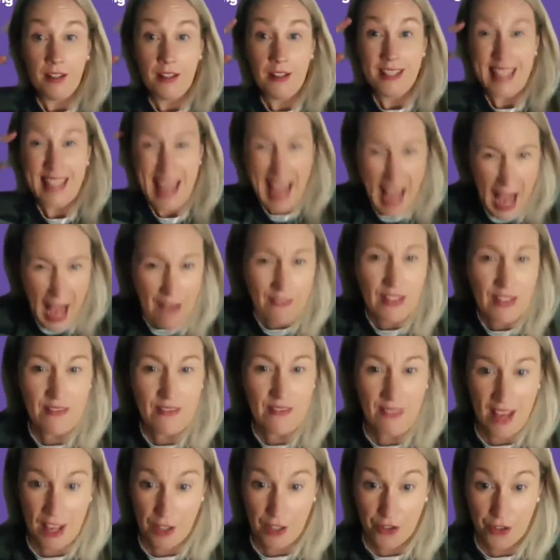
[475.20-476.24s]
to have
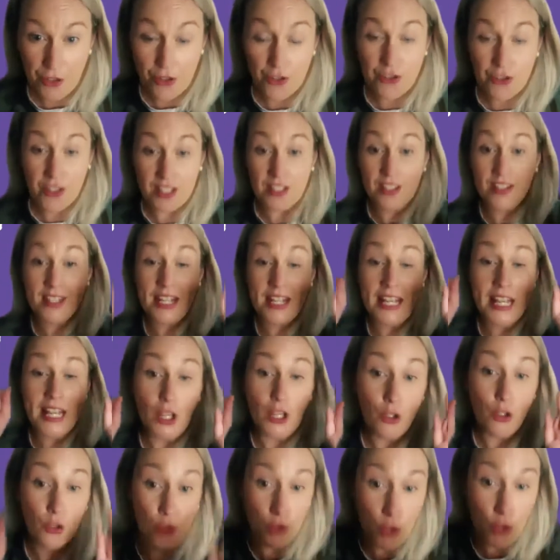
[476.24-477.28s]
investors that seek
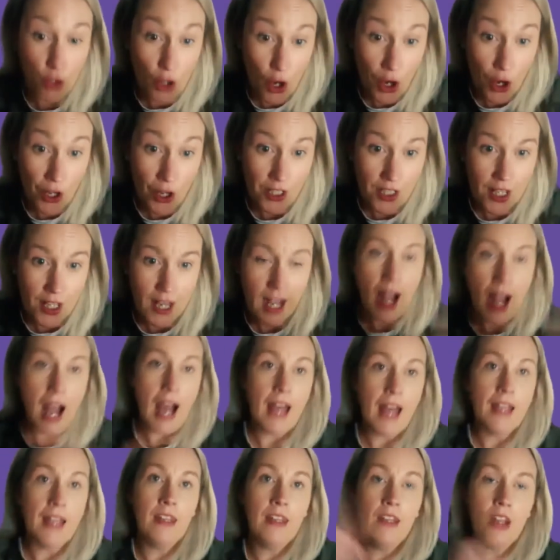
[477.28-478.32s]
you out
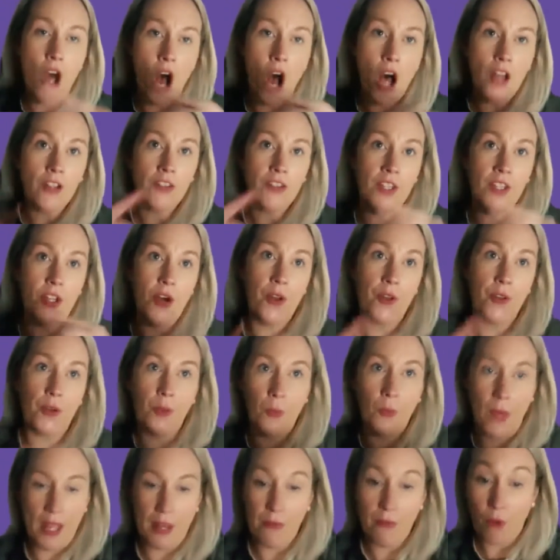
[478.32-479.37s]
and not the other
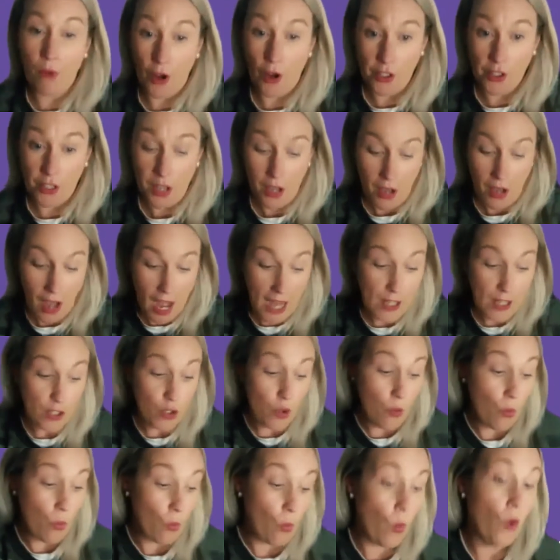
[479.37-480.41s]
way around. I
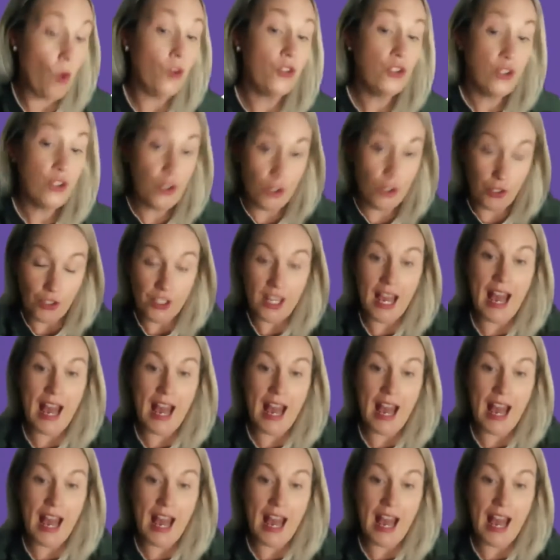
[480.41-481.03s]
don't want you to